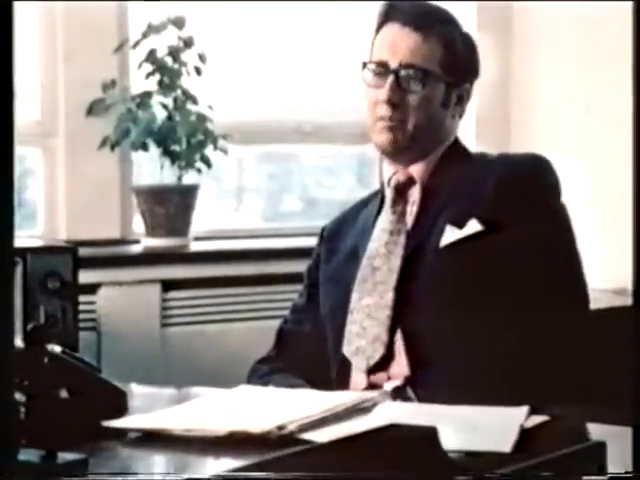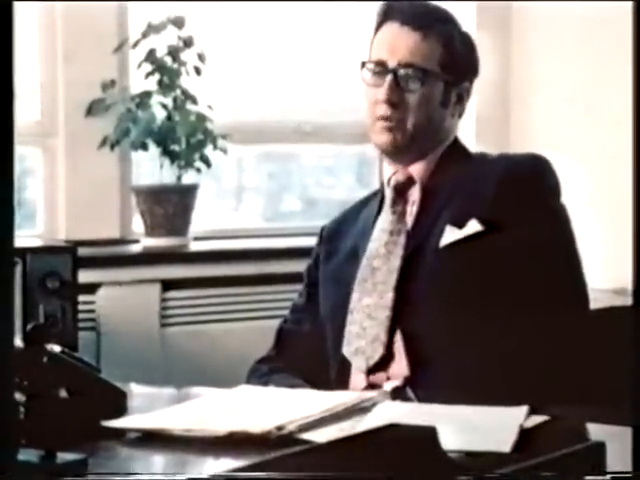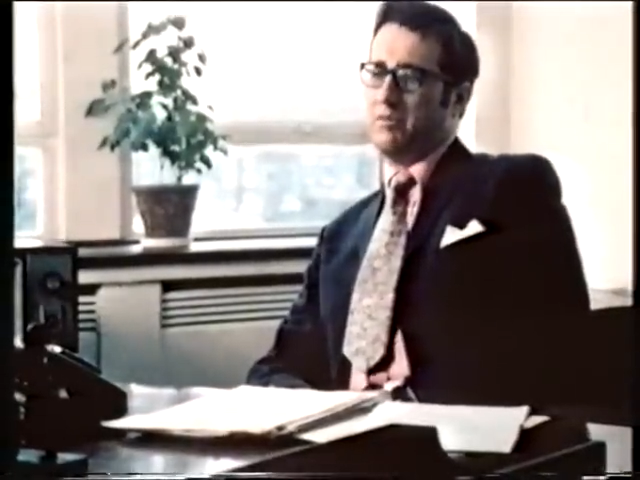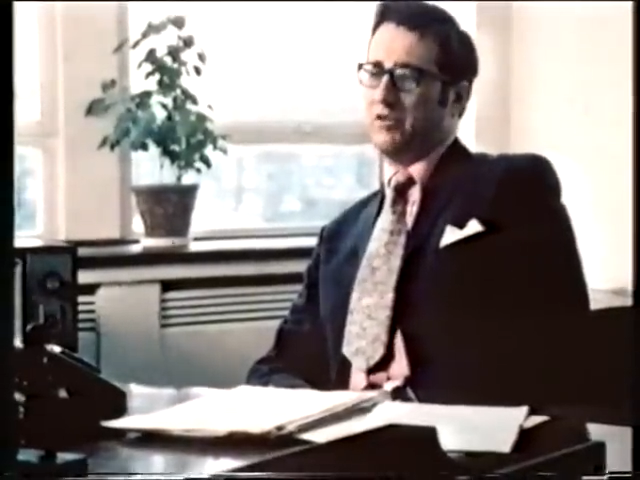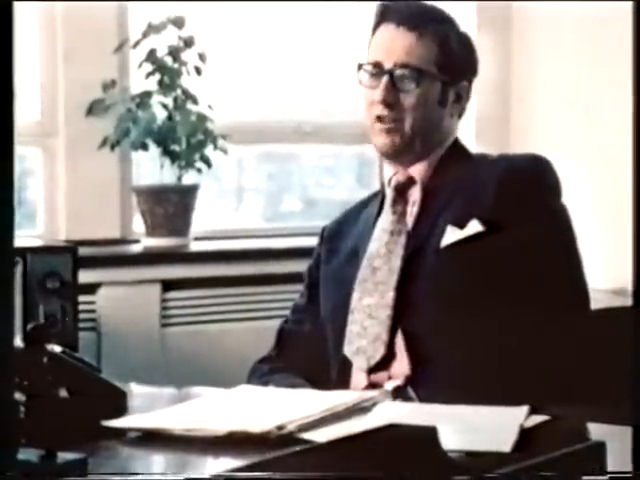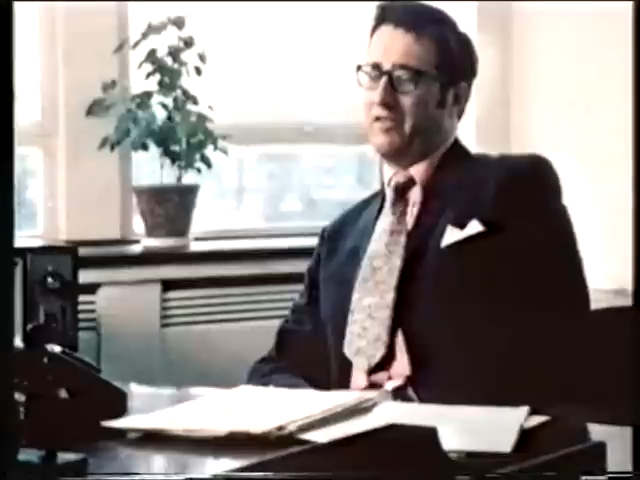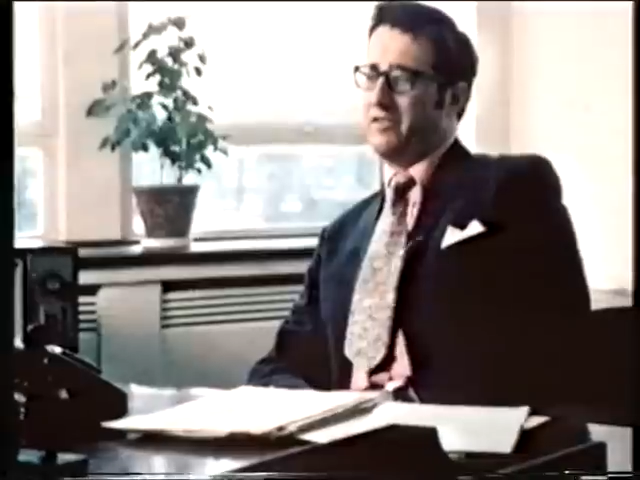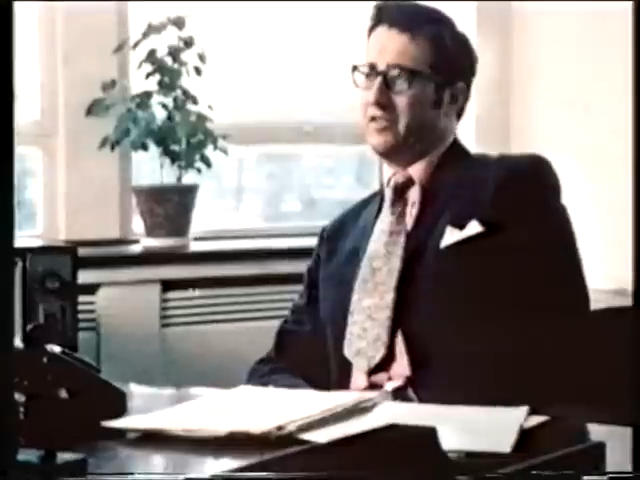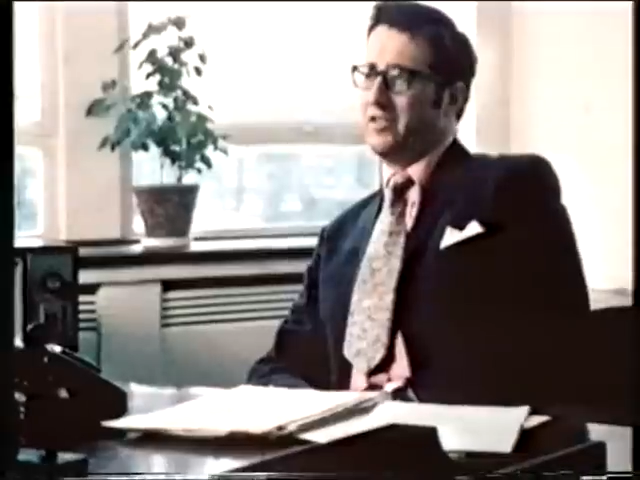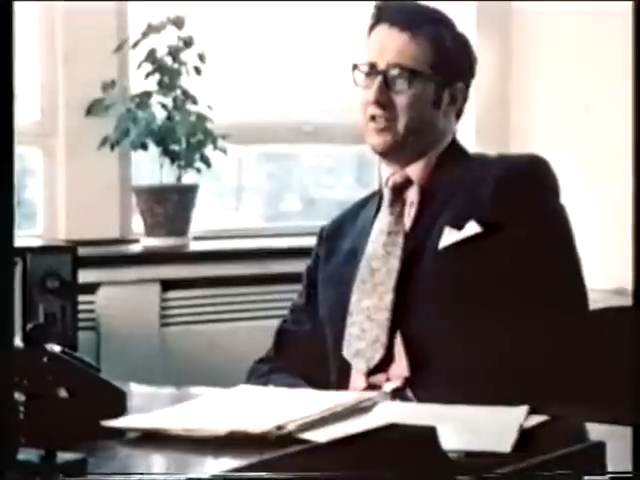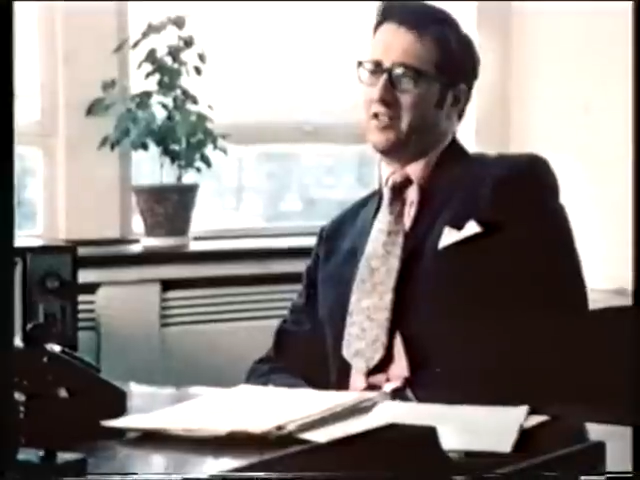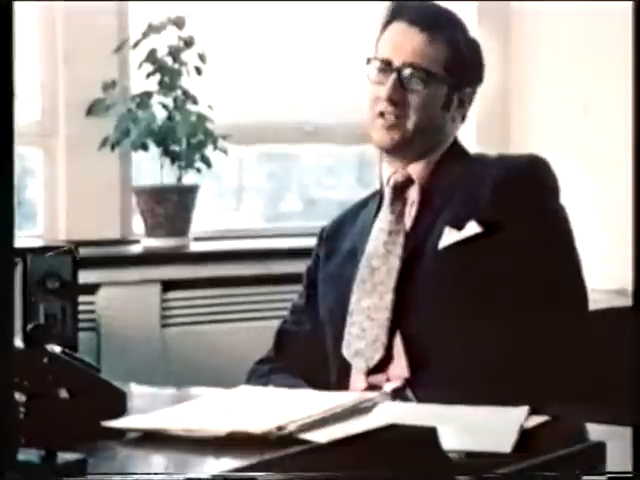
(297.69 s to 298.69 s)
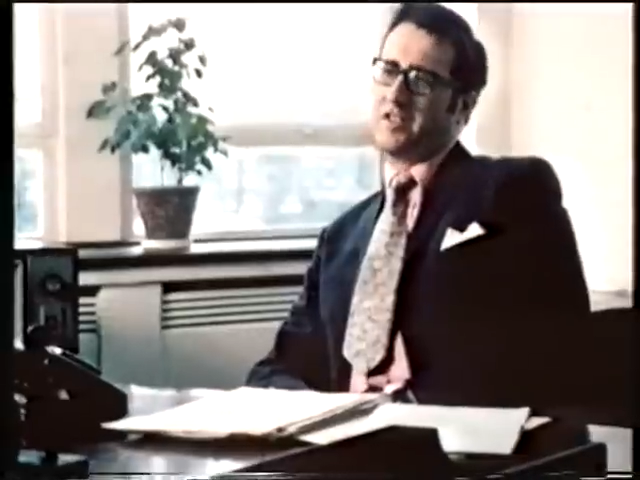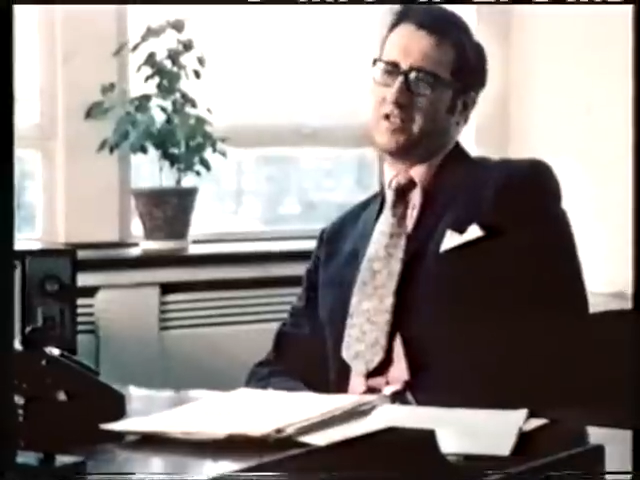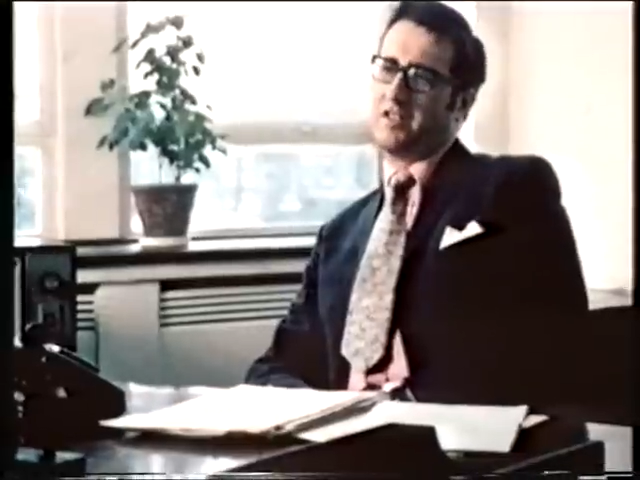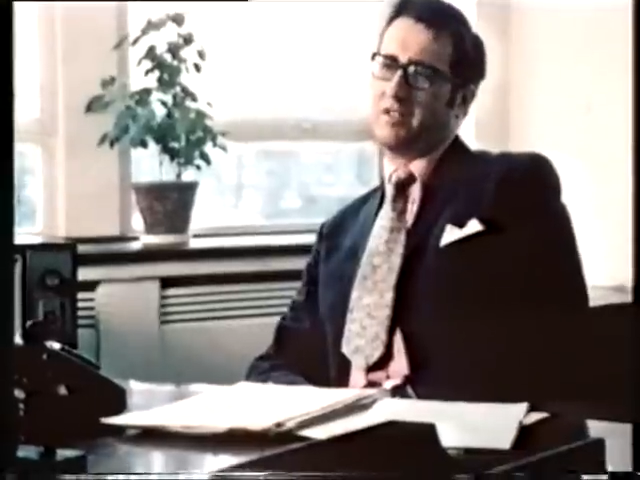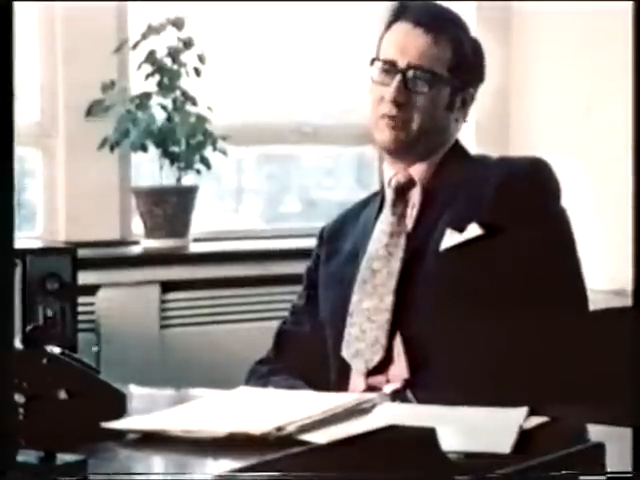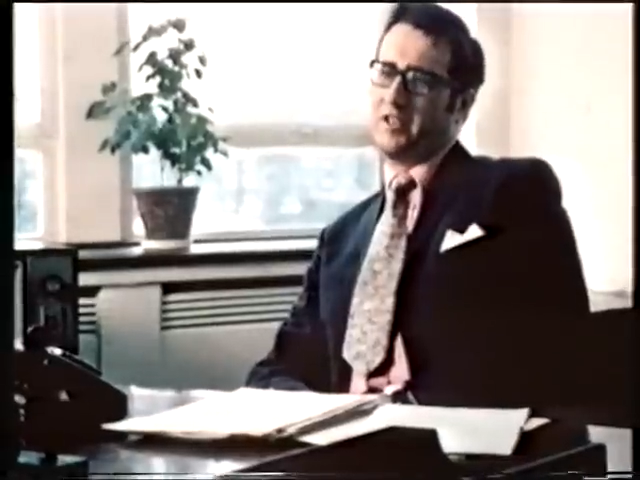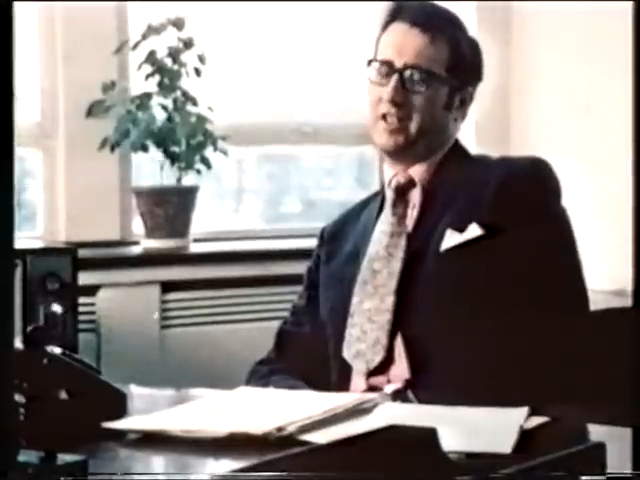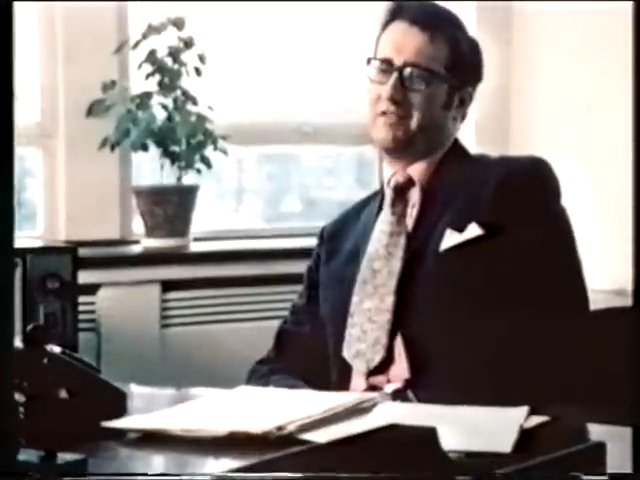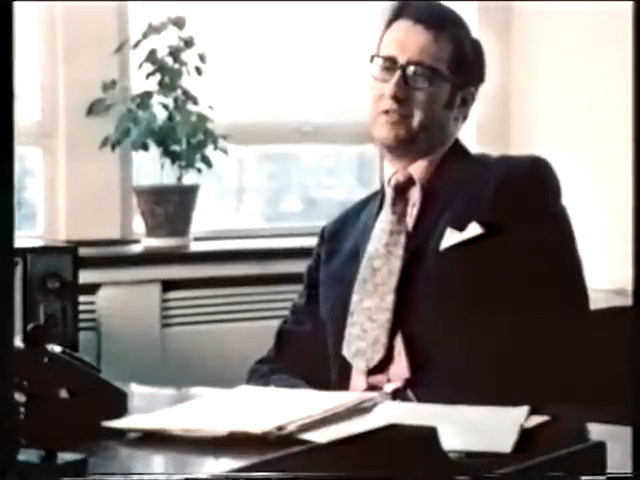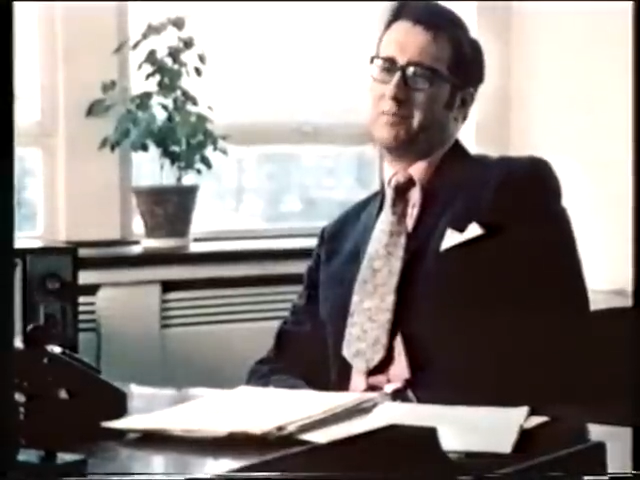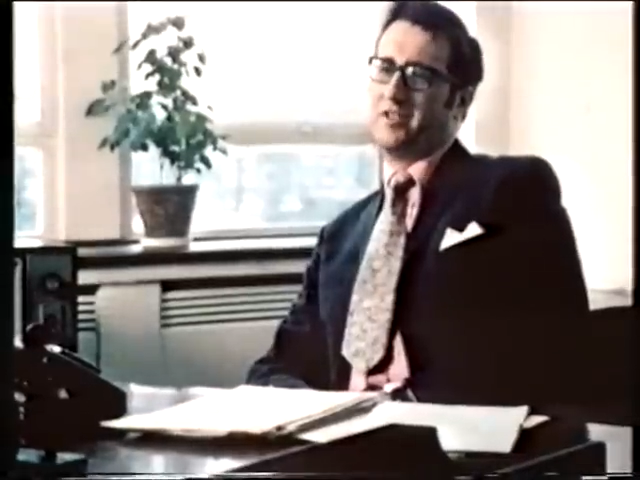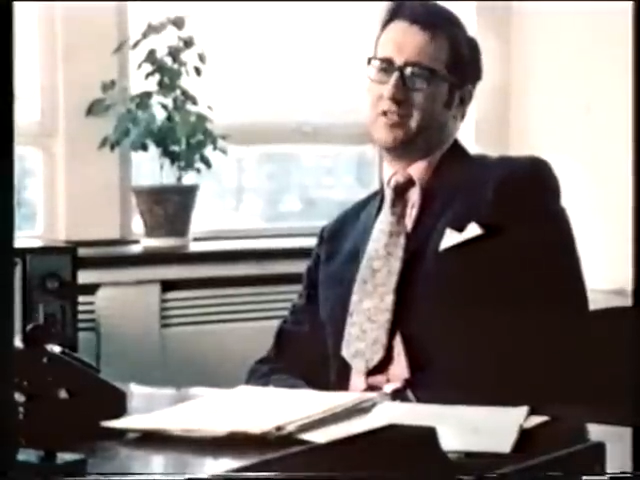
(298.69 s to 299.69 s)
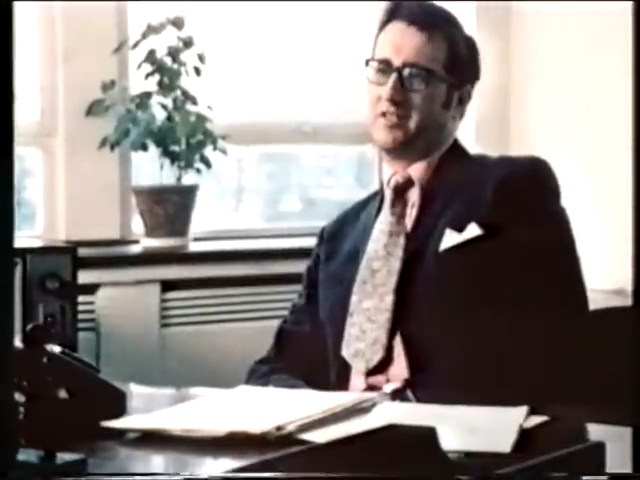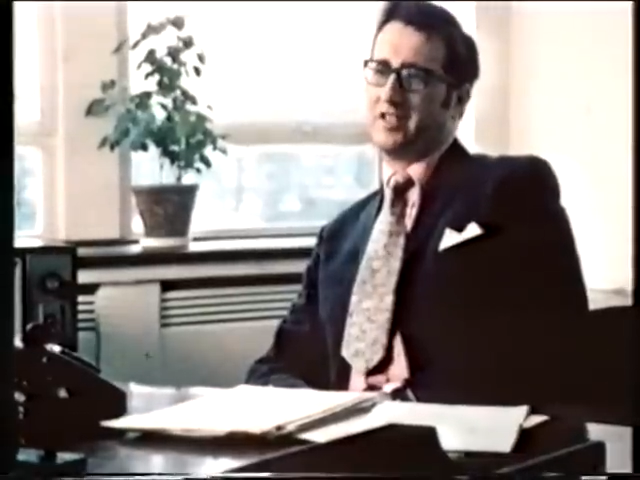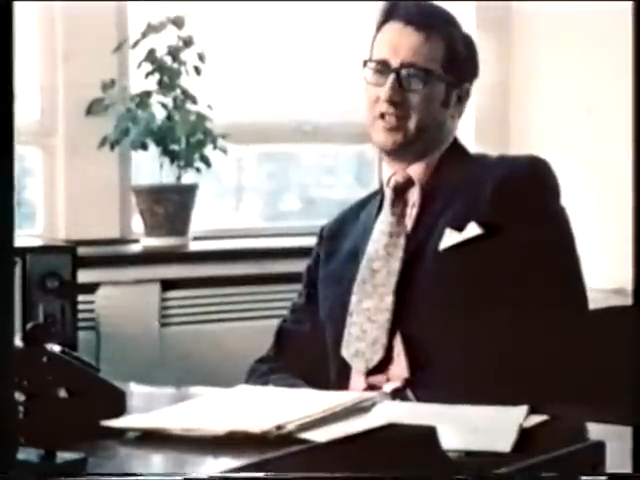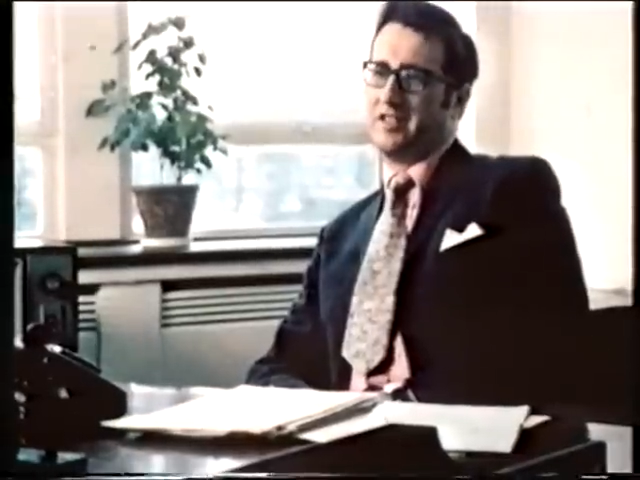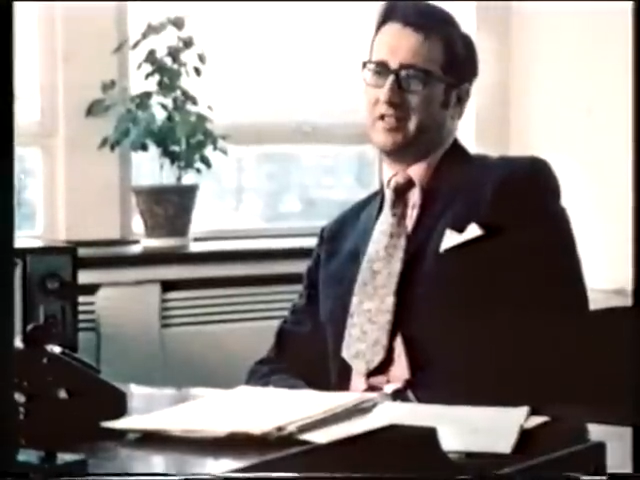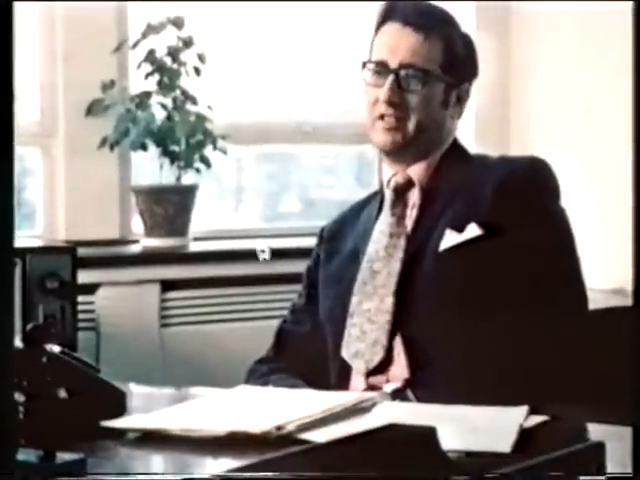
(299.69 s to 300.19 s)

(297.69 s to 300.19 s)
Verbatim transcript: But more often than not, we have to build